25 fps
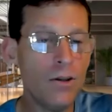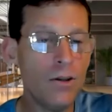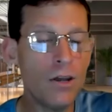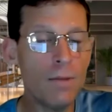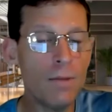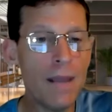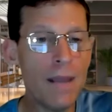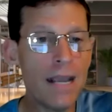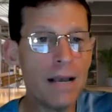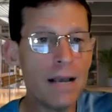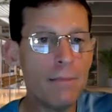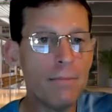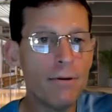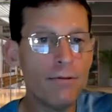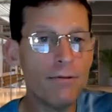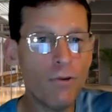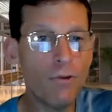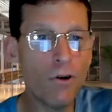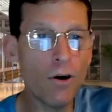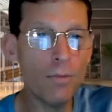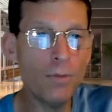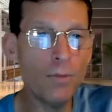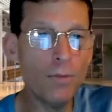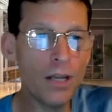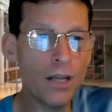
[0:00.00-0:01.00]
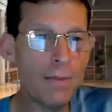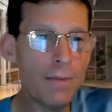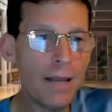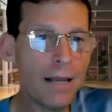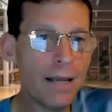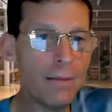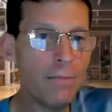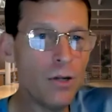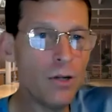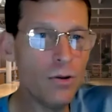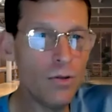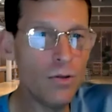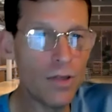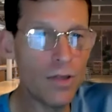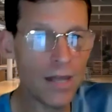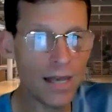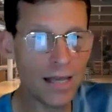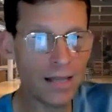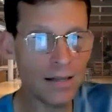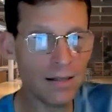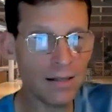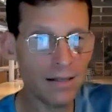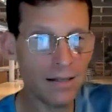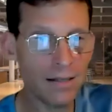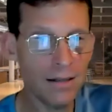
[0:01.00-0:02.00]
You can make them perform, you can make them do
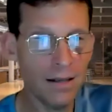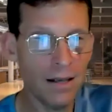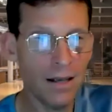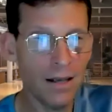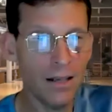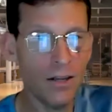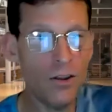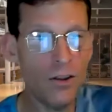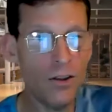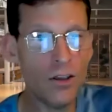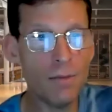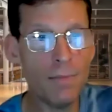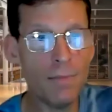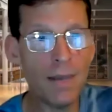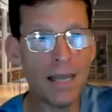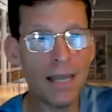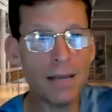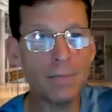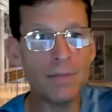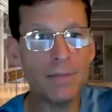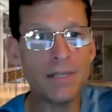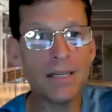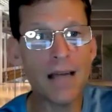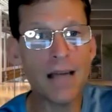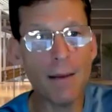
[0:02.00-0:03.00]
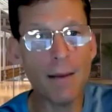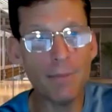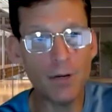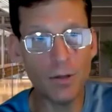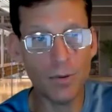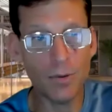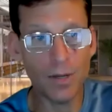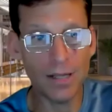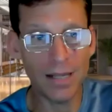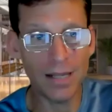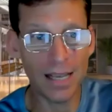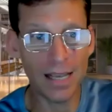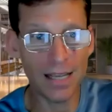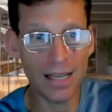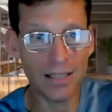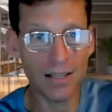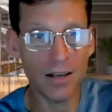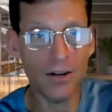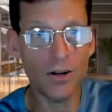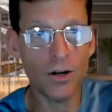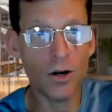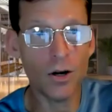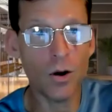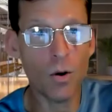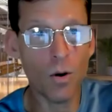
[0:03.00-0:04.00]
things. You can make them stop doing things
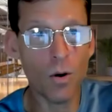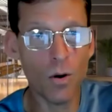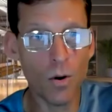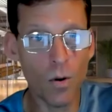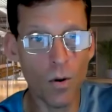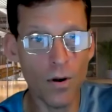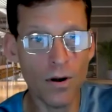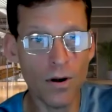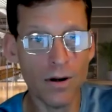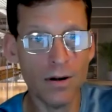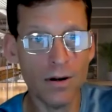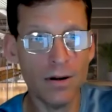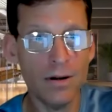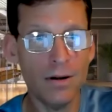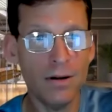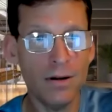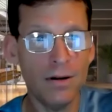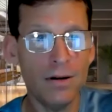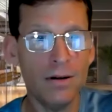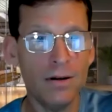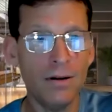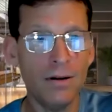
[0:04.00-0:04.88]
under court order.